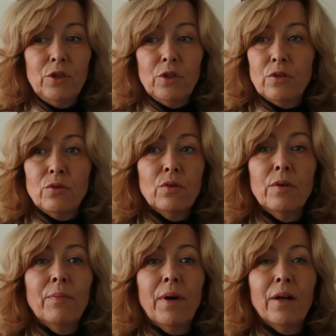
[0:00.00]
just
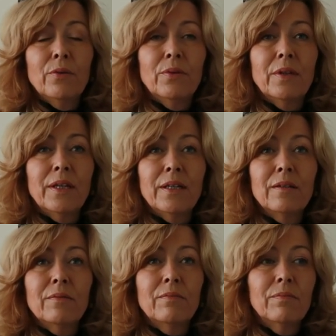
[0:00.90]
doing my own
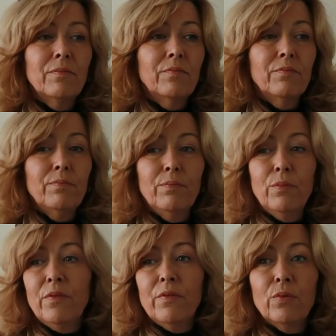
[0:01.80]
thing
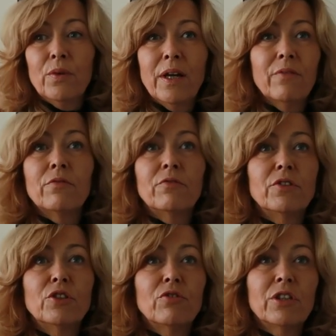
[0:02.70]
with all the other
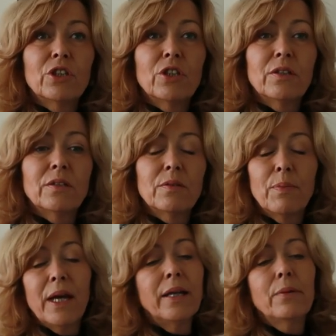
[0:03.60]
restrictions.
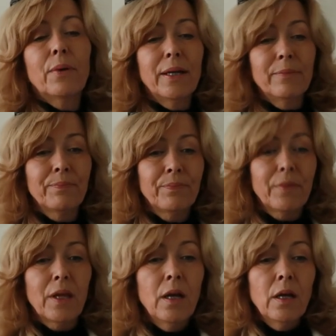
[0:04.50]
But anyway,
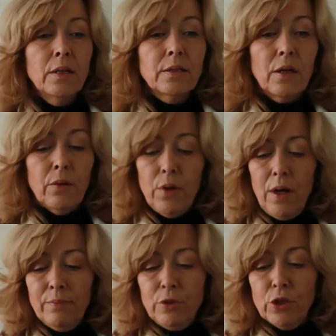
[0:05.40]
so
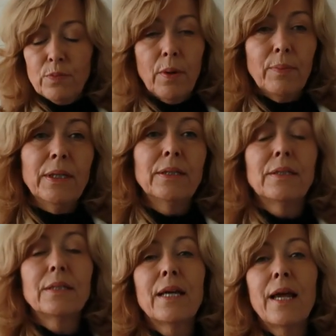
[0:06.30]
I'm just popping
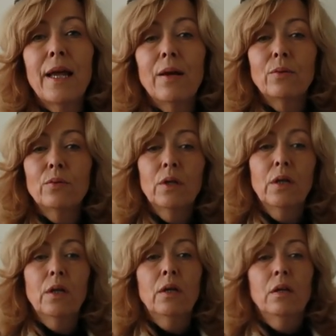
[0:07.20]
into town.
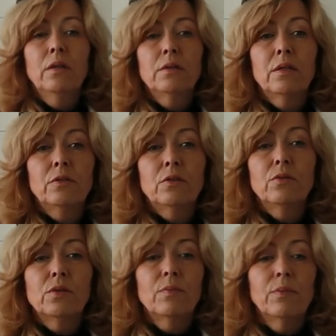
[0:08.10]
to
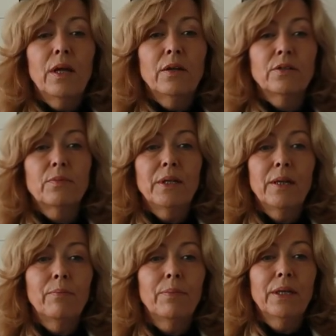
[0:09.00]
do some last
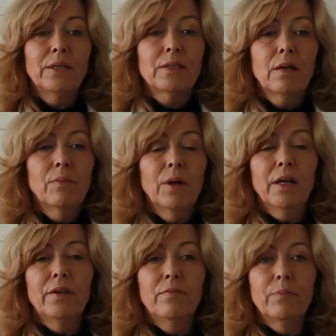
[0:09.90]
minute bits. I
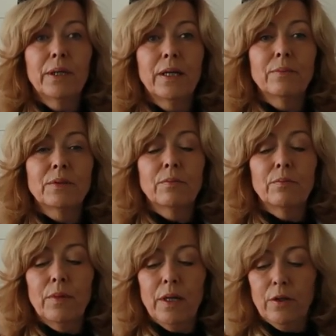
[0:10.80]
might even pick up
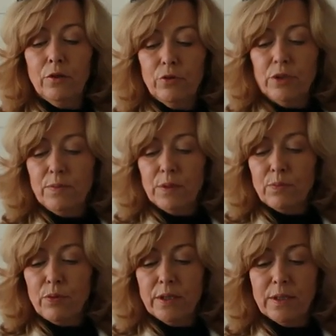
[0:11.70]
some Christmas
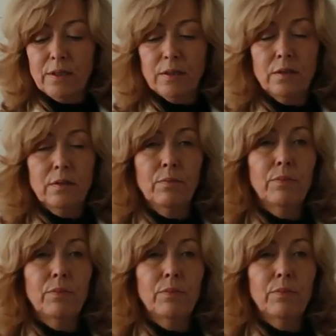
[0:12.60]
presents,